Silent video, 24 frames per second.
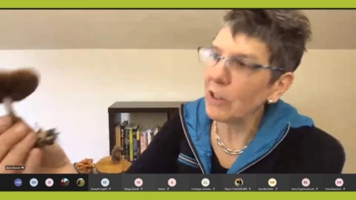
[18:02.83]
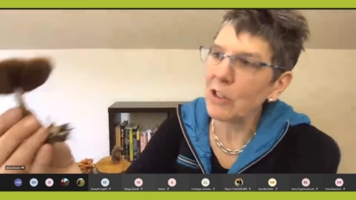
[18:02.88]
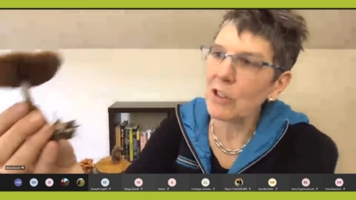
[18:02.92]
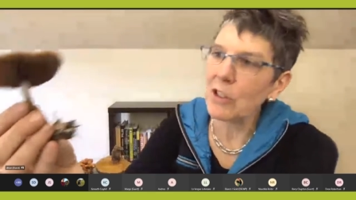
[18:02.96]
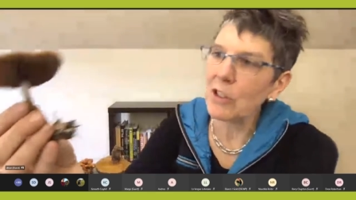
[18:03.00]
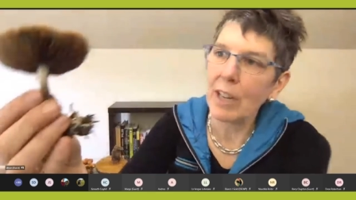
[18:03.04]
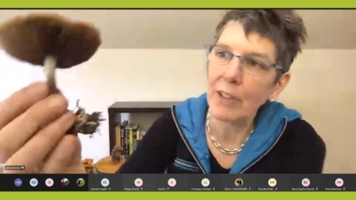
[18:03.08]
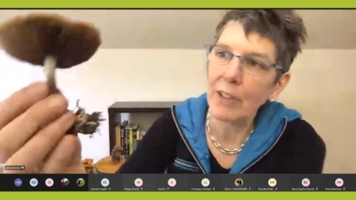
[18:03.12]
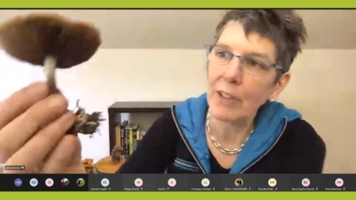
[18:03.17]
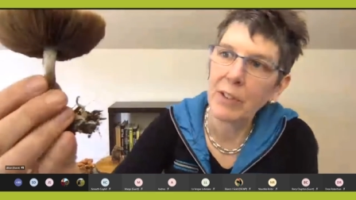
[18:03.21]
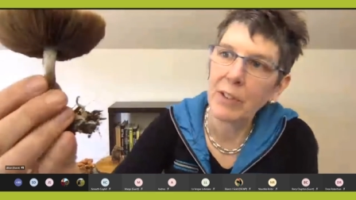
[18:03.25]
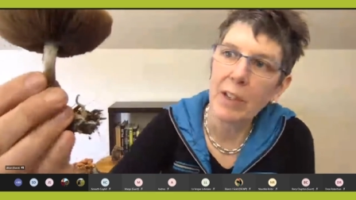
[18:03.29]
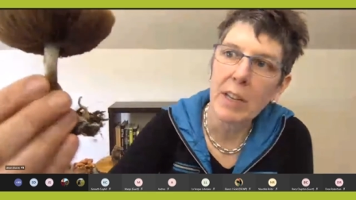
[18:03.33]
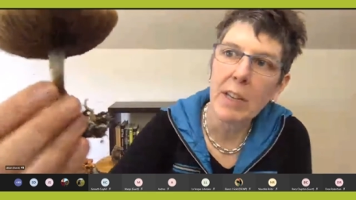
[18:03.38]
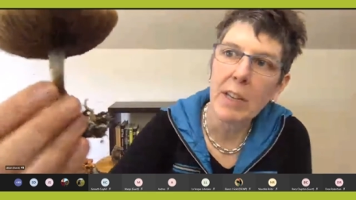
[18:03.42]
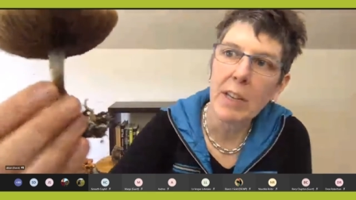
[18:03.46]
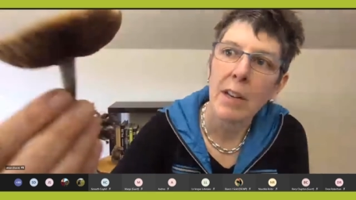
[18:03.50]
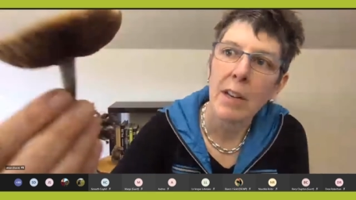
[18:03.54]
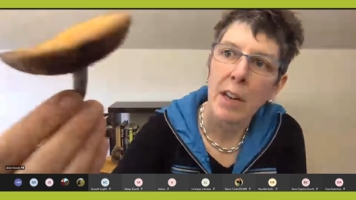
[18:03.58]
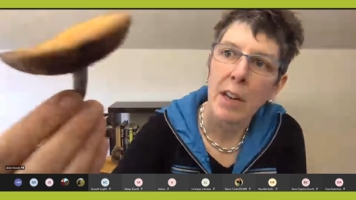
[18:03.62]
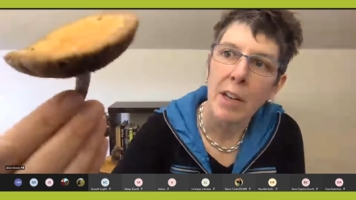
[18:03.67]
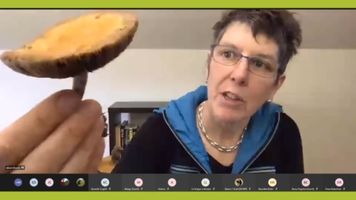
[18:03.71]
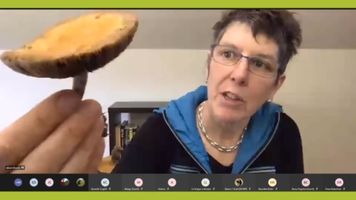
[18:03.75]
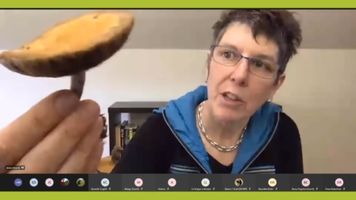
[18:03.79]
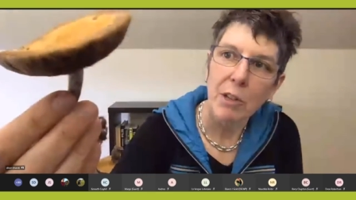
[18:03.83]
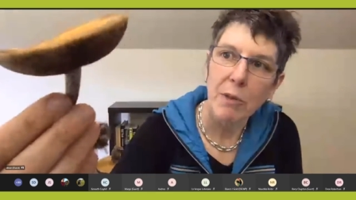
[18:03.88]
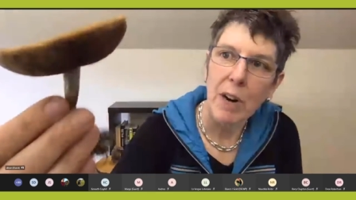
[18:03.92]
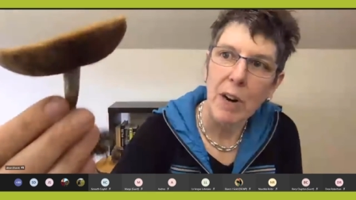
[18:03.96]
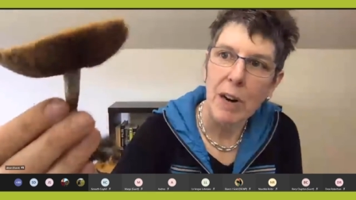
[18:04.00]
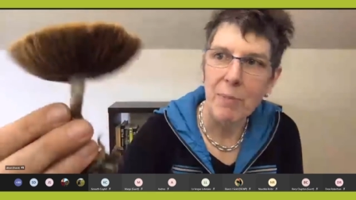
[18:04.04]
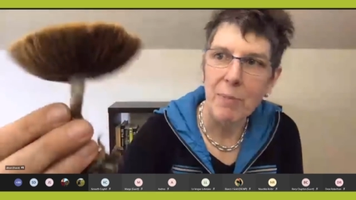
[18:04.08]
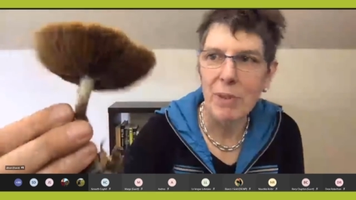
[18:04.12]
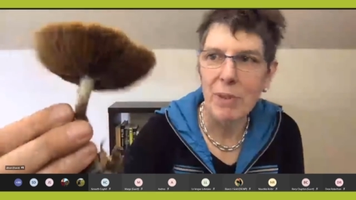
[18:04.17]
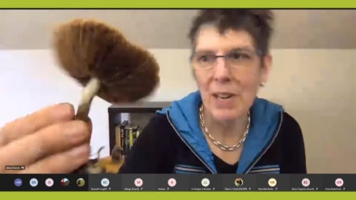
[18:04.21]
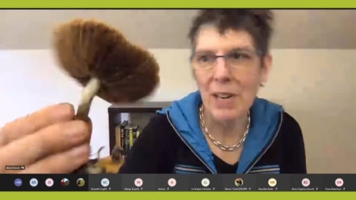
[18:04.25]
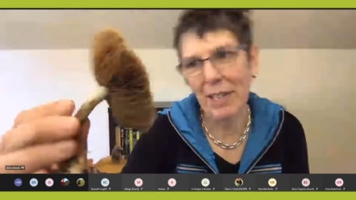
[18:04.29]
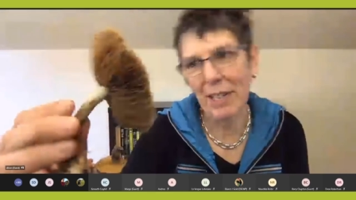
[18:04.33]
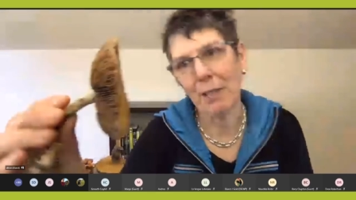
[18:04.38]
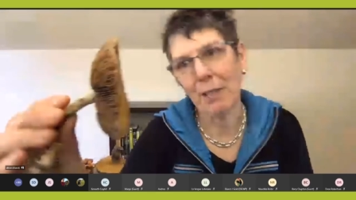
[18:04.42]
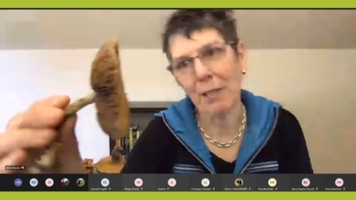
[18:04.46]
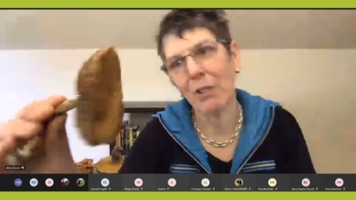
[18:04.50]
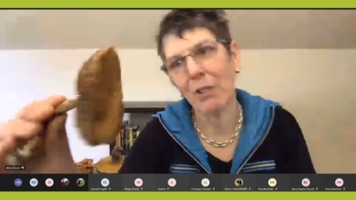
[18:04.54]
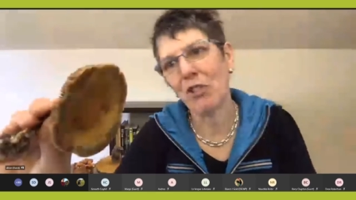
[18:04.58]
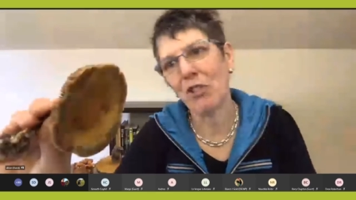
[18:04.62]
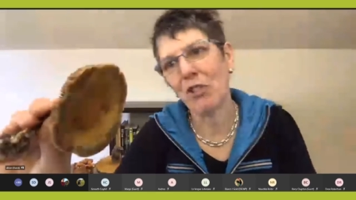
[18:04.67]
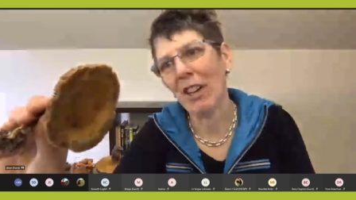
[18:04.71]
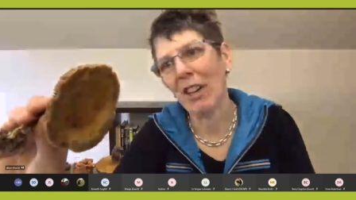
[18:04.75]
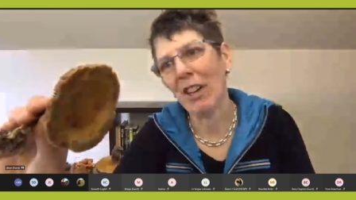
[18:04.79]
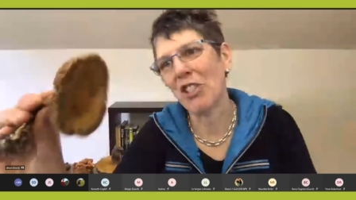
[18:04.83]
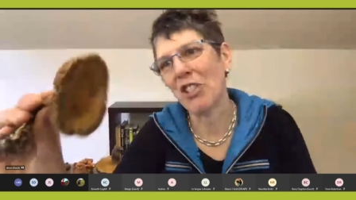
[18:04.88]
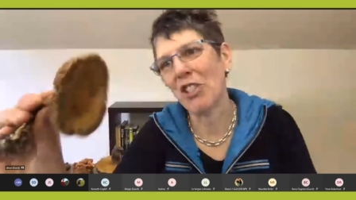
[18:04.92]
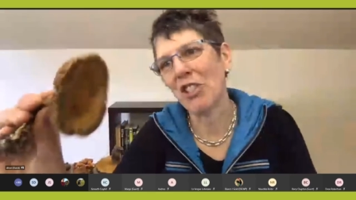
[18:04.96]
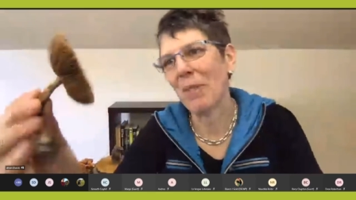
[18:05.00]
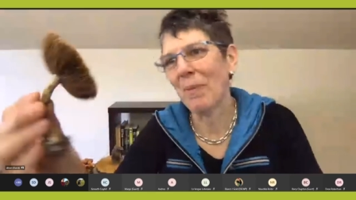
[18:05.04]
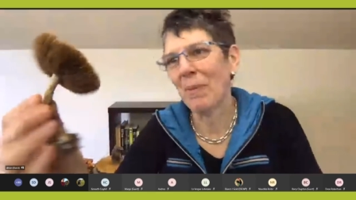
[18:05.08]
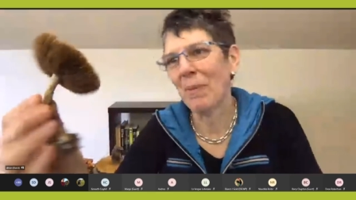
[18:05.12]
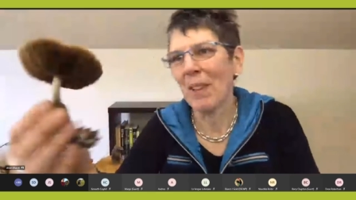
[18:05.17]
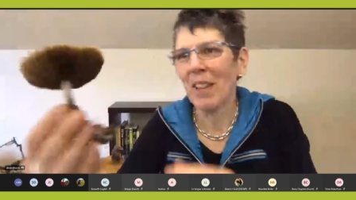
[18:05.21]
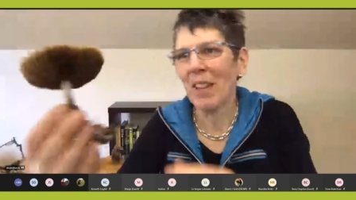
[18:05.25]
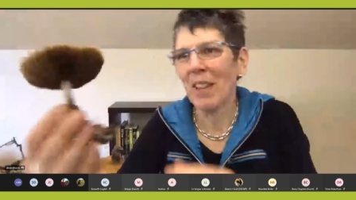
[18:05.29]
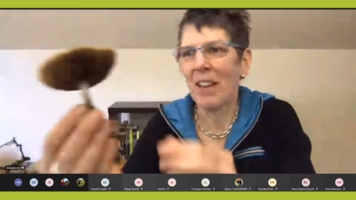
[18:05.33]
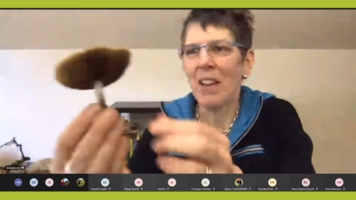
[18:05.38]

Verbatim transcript: is just the, the reproductive structure.